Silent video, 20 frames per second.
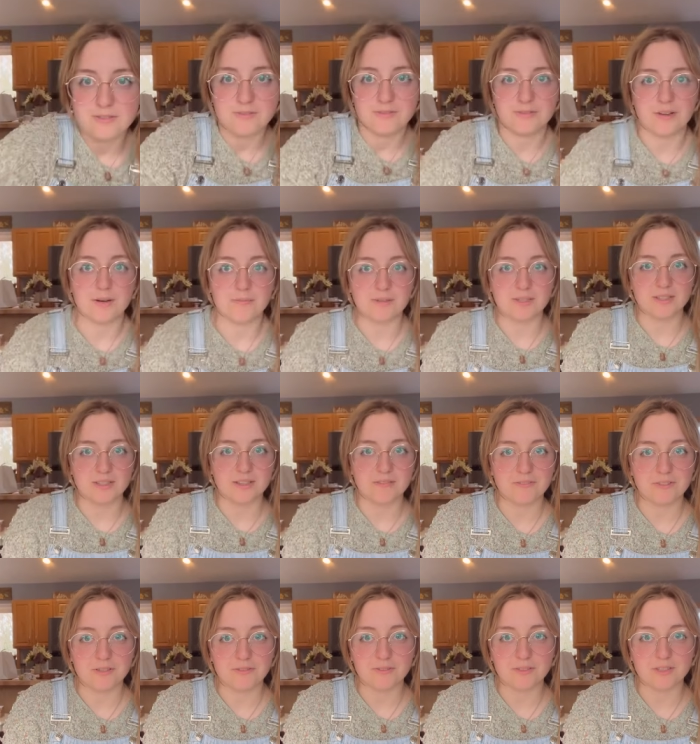fabric left
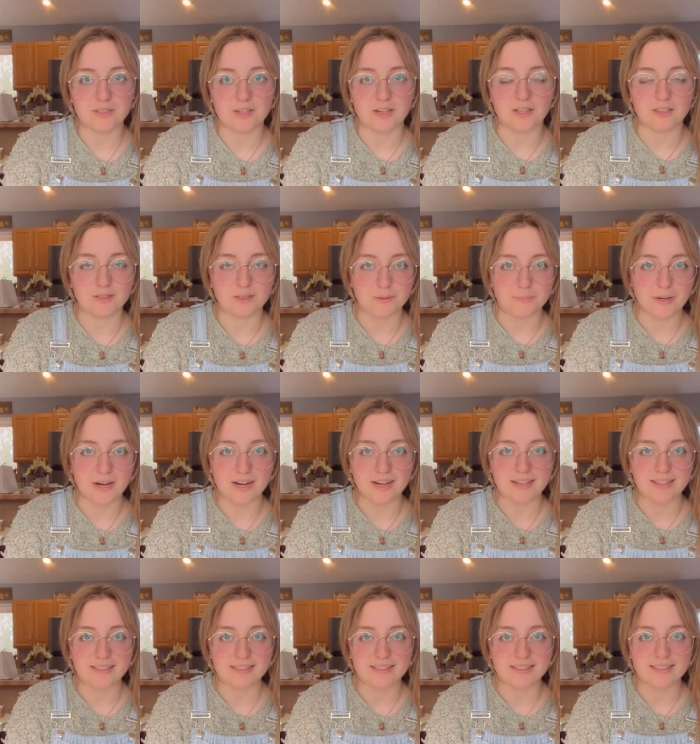over, I'll do
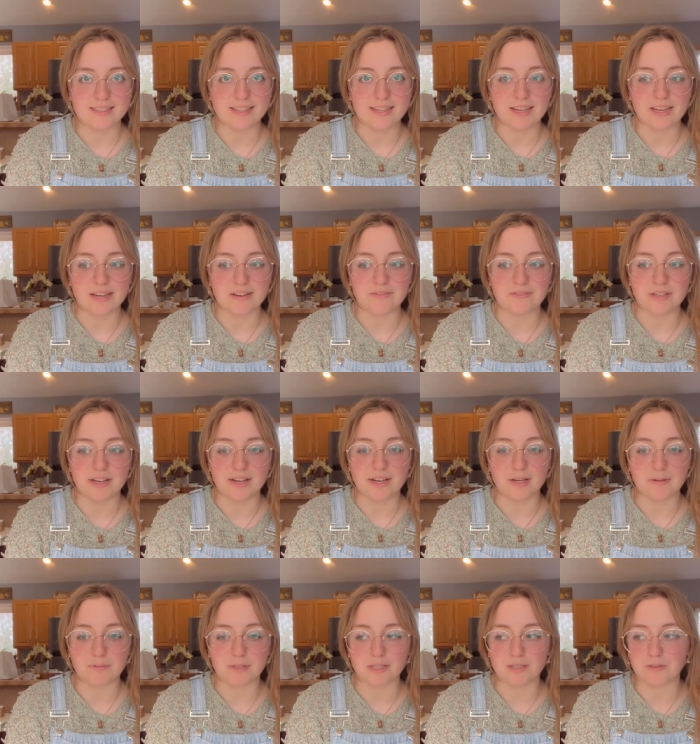pockets. If not,
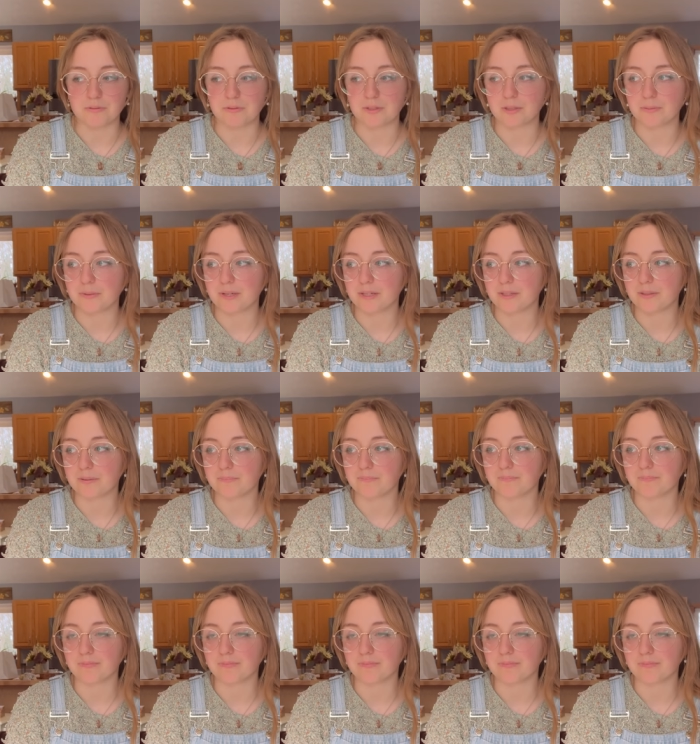I'm not gonna worry about it.